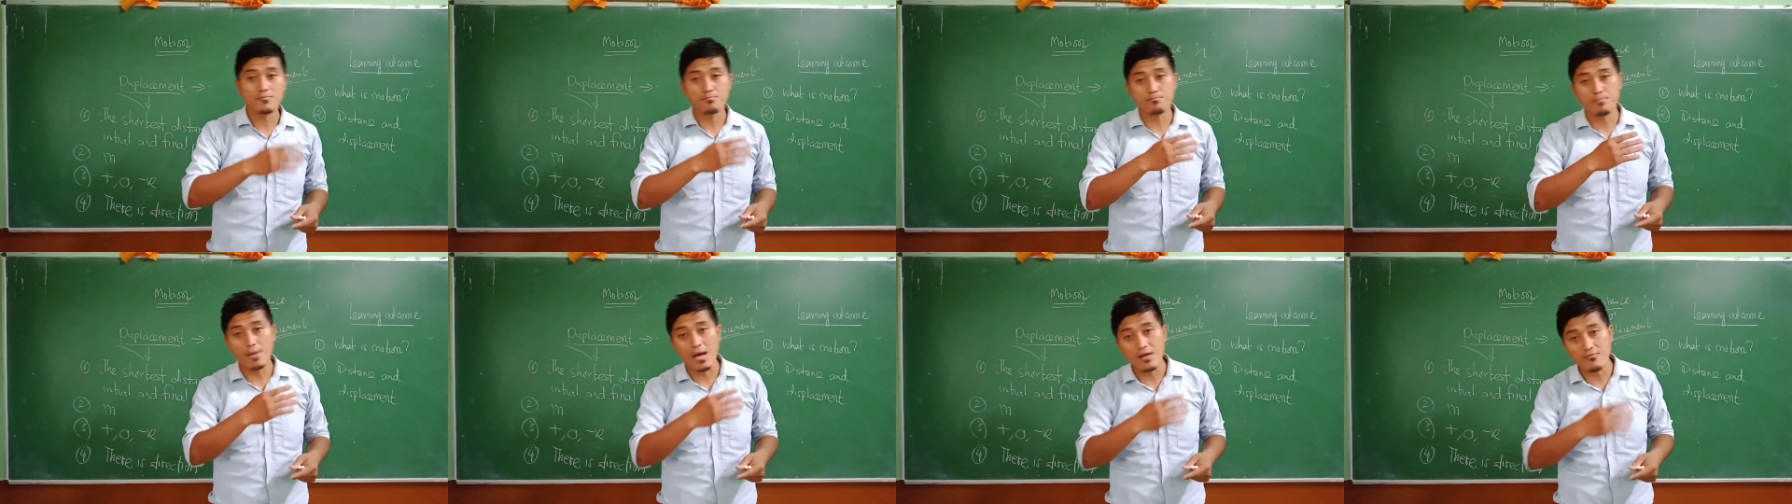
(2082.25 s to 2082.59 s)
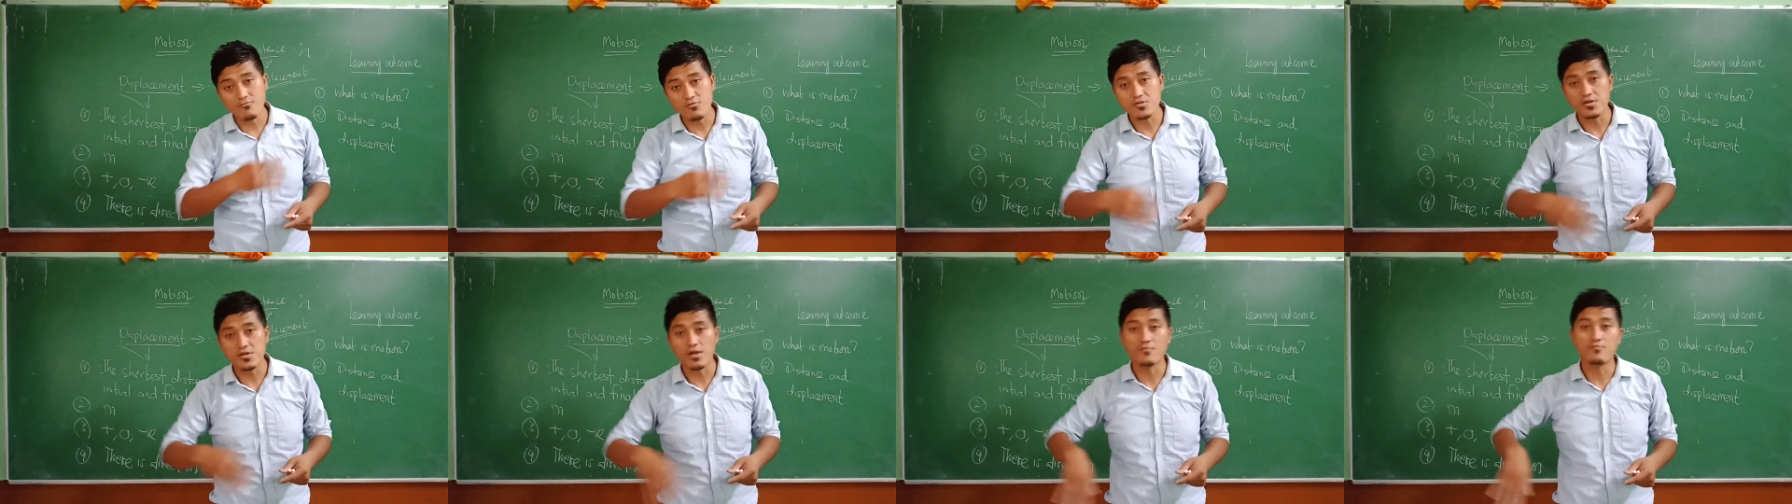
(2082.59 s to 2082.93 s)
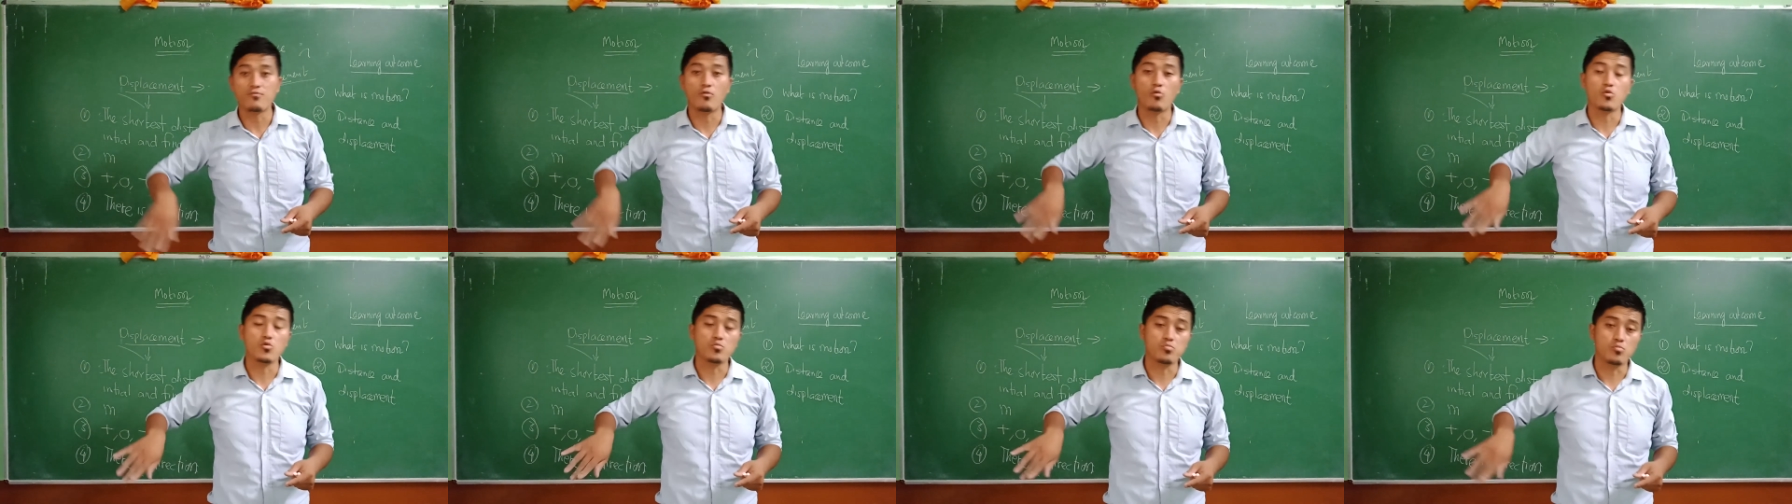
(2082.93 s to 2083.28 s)
backward and
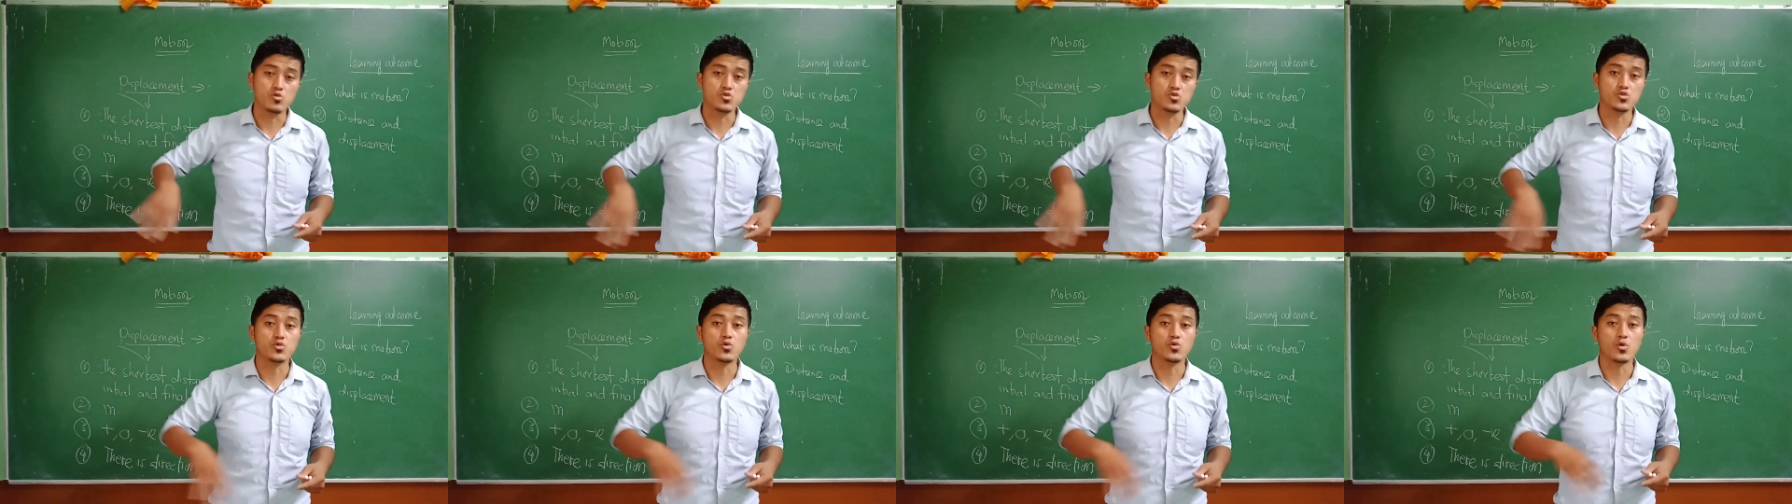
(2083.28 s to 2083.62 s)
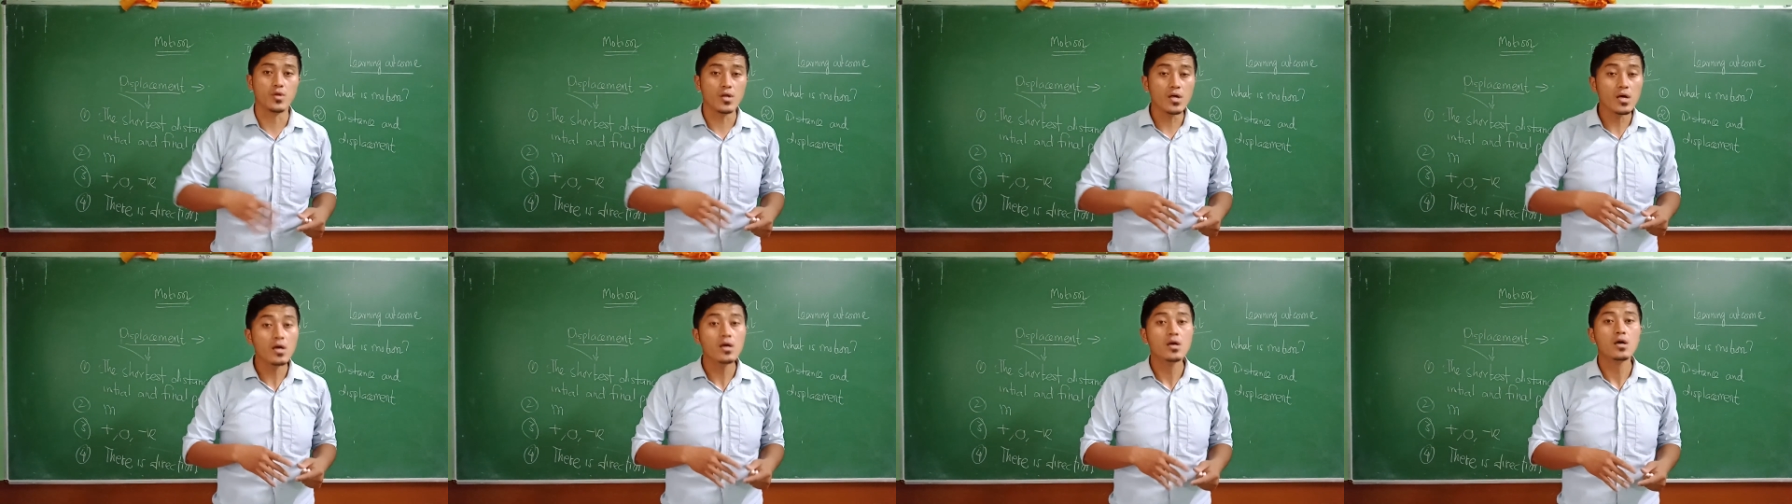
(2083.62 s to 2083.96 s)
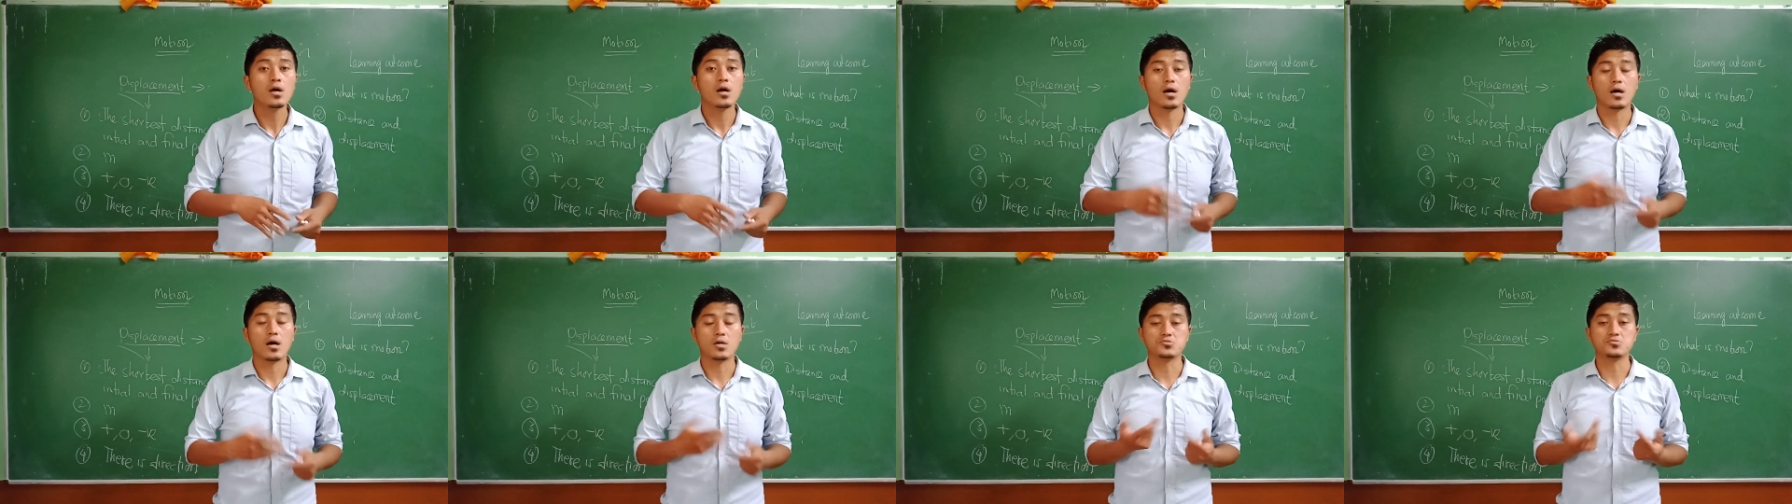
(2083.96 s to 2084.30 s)
forward motion yuna
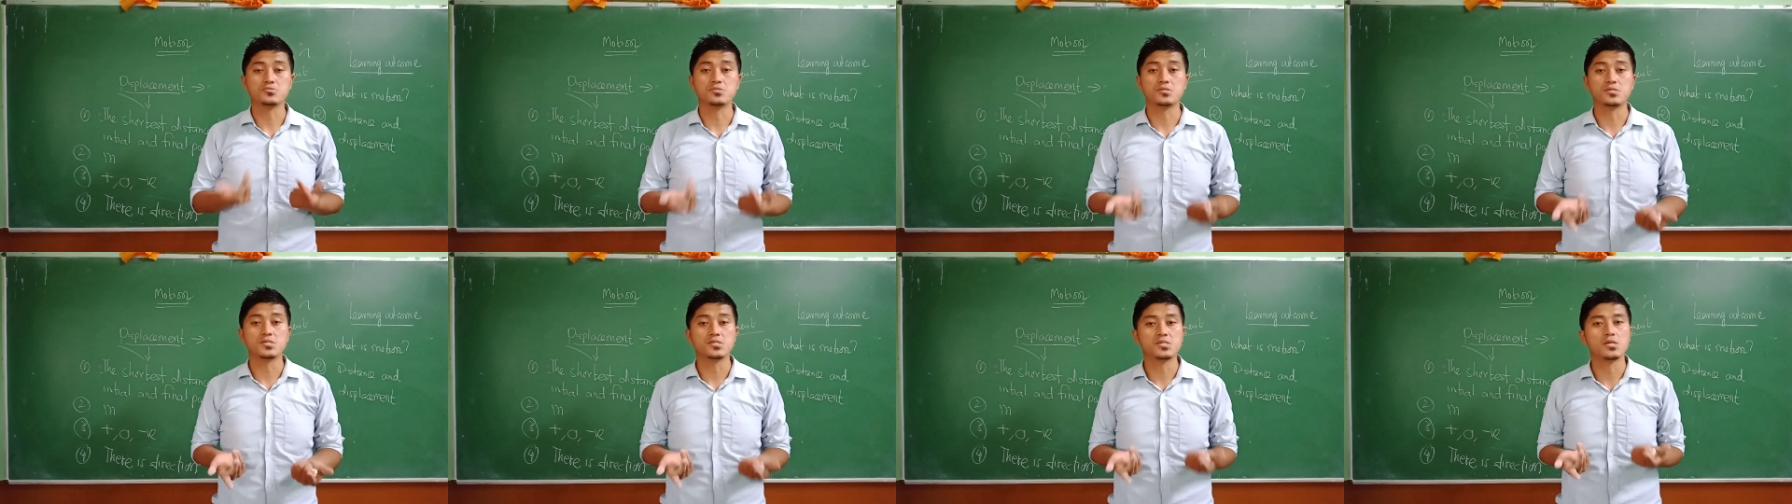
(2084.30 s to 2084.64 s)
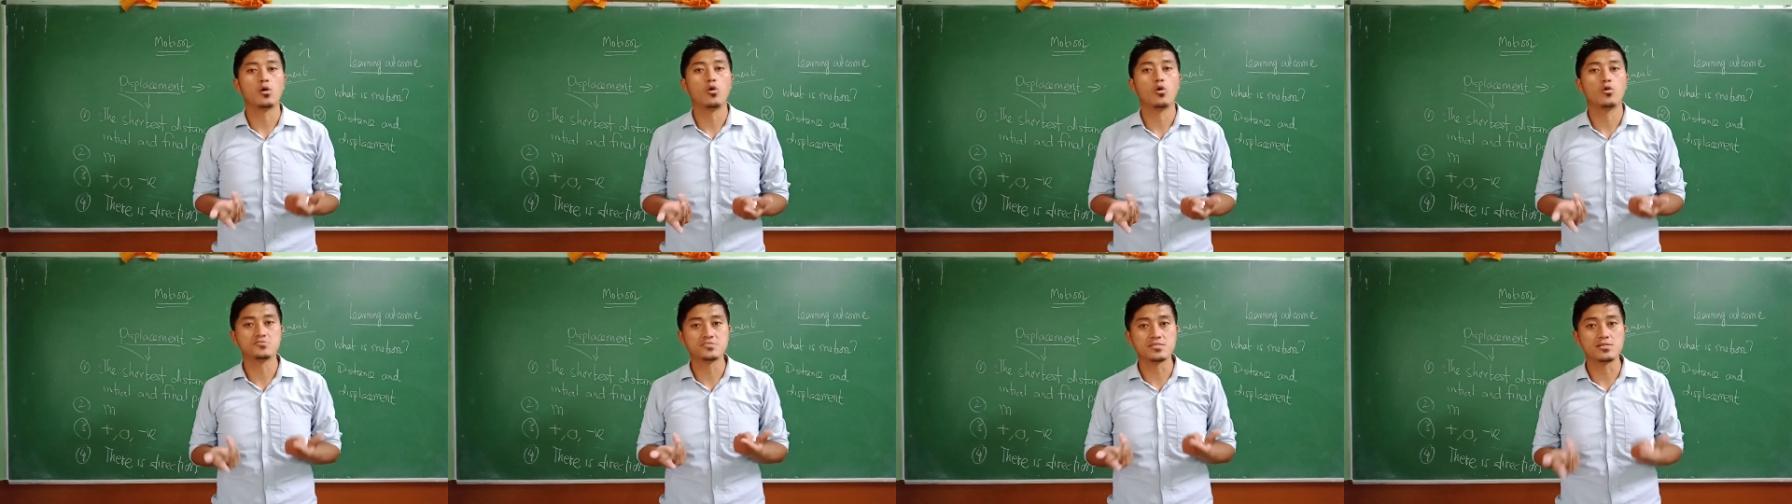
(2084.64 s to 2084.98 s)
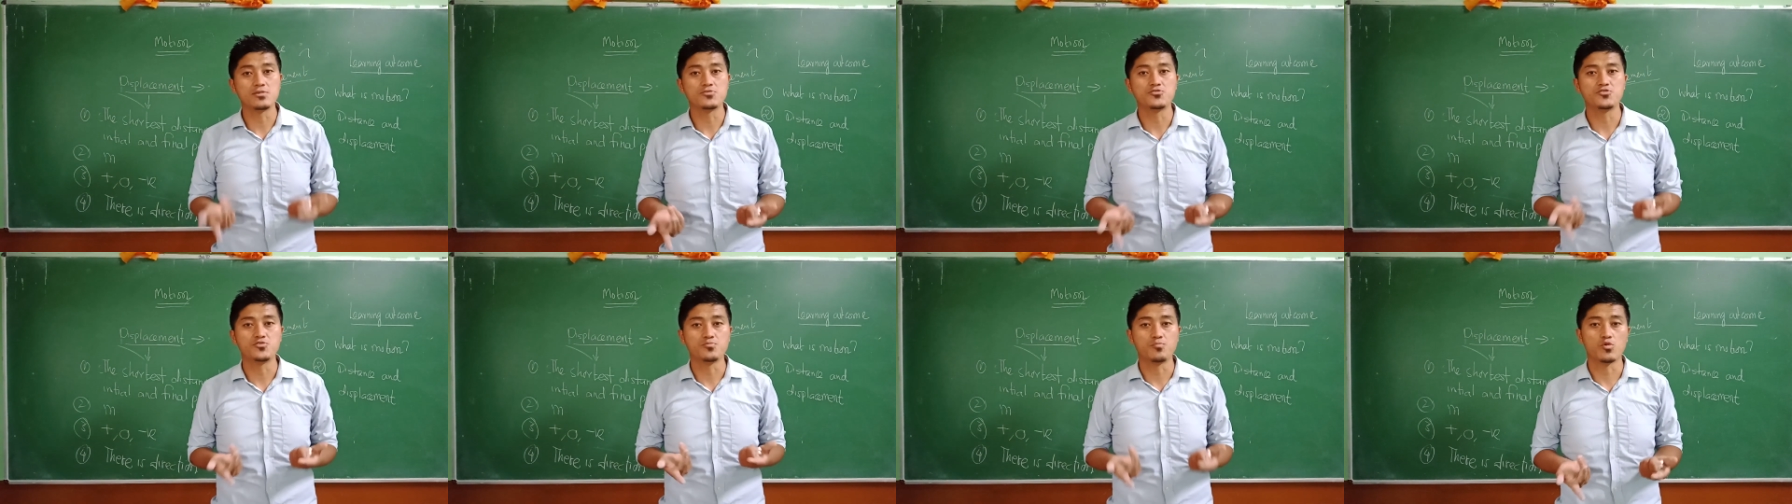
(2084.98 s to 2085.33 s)
also the digital
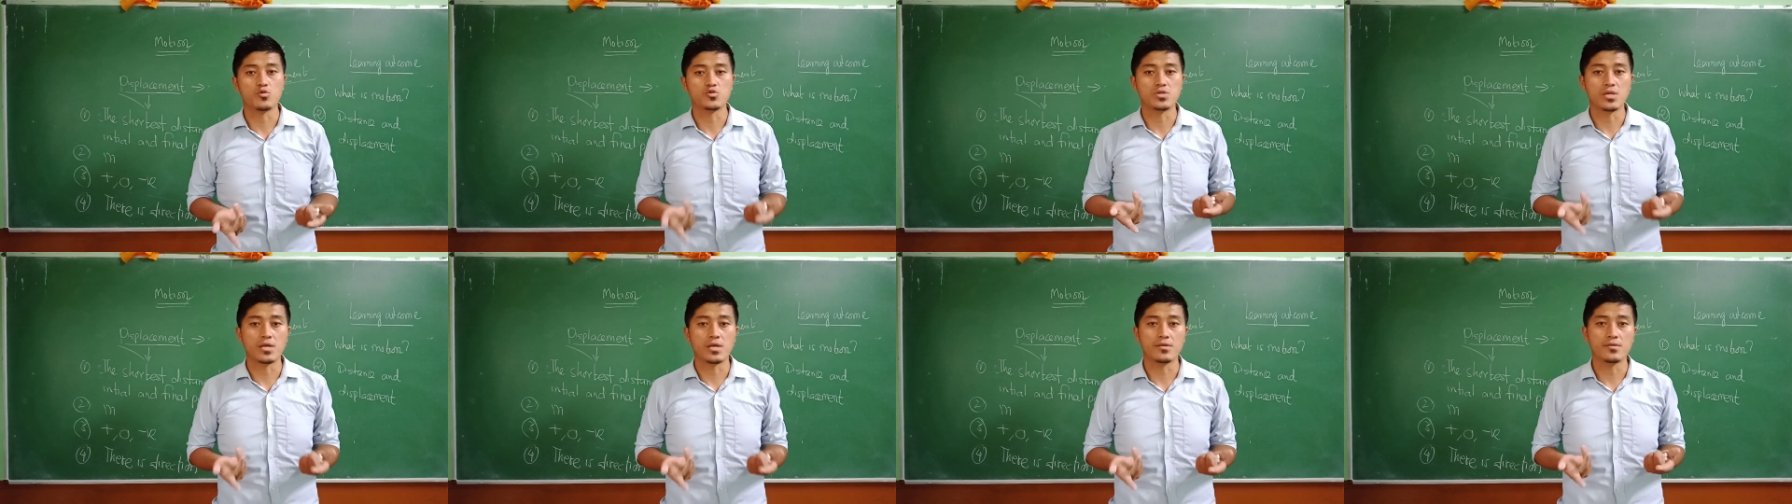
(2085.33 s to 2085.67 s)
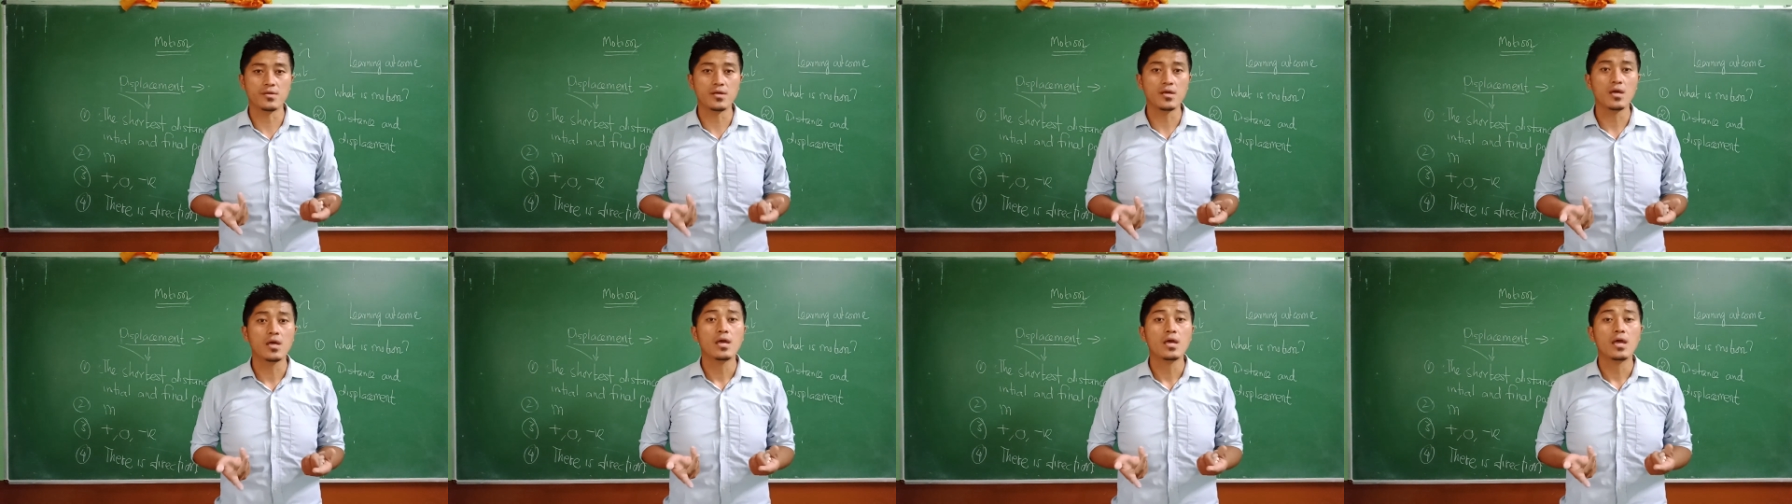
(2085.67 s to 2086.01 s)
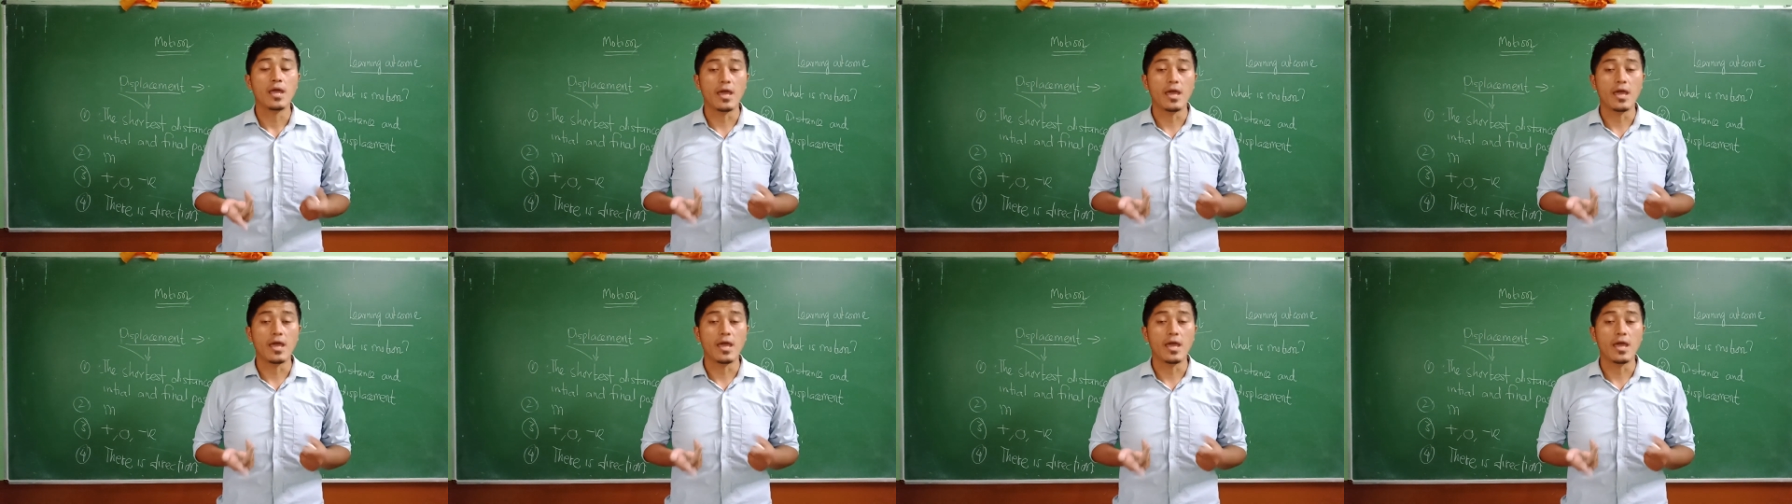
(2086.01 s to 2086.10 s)
oscillatory motion like